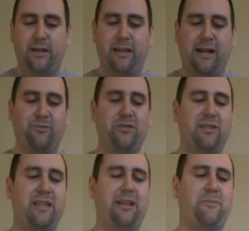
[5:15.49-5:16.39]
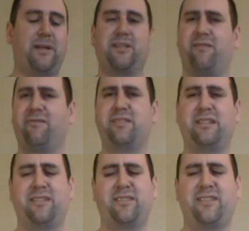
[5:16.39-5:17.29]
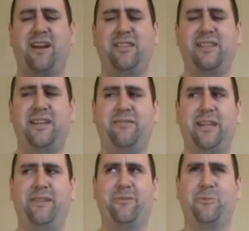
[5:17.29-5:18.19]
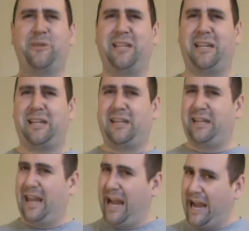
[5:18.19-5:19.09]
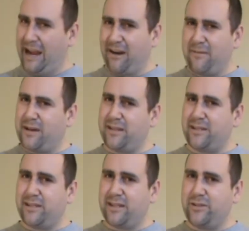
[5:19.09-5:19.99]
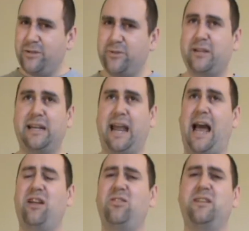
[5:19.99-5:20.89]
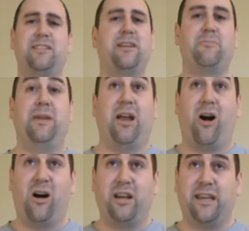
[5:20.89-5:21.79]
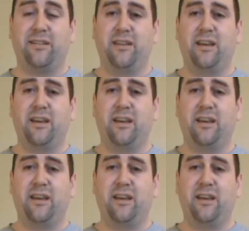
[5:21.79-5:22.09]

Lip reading: that I was just thinking to myself, does Scott Liddell even really care about this issue? And how long is he going to be on it?